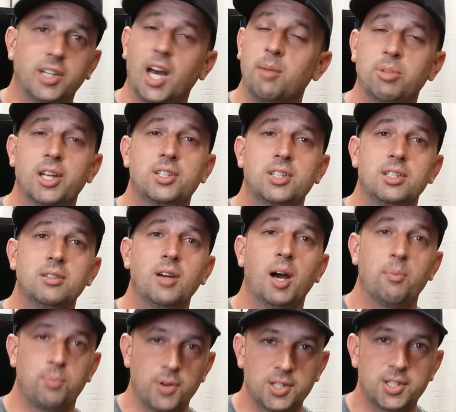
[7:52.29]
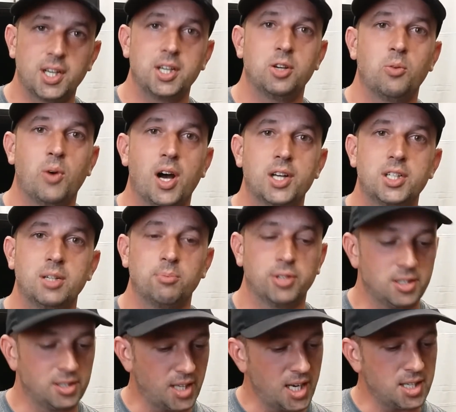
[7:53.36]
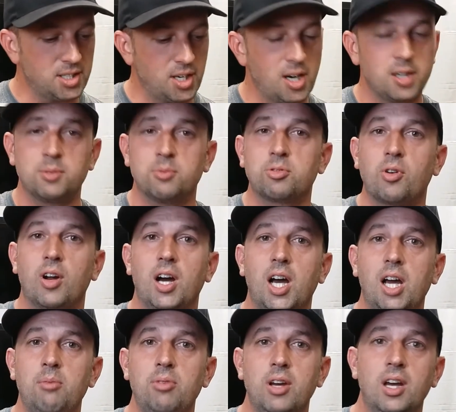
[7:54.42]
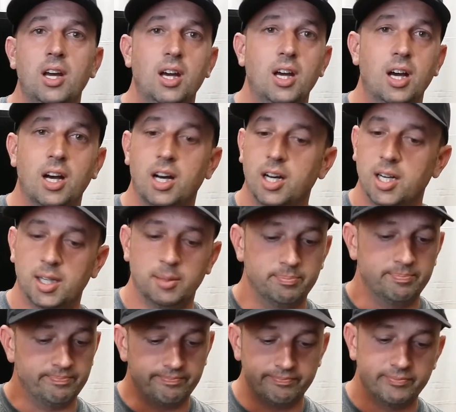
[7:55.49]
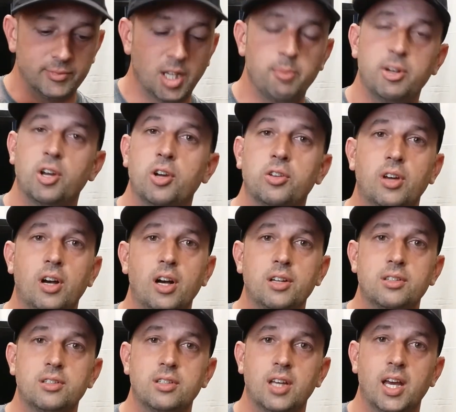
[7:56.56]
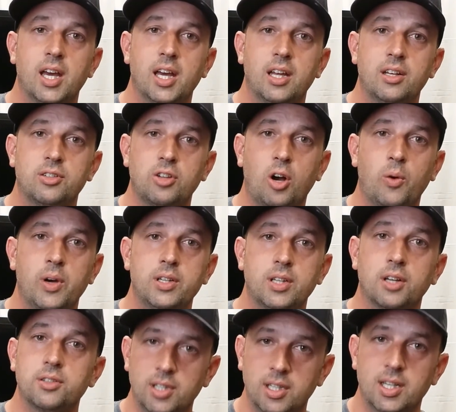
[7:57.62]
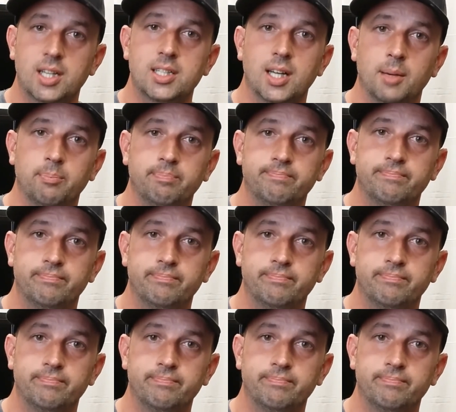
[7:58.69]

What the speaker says: God bless you. I appreciate you watching. Please like, share, and subscribe. Let me know your thoughts. And as always, I'll see you next time.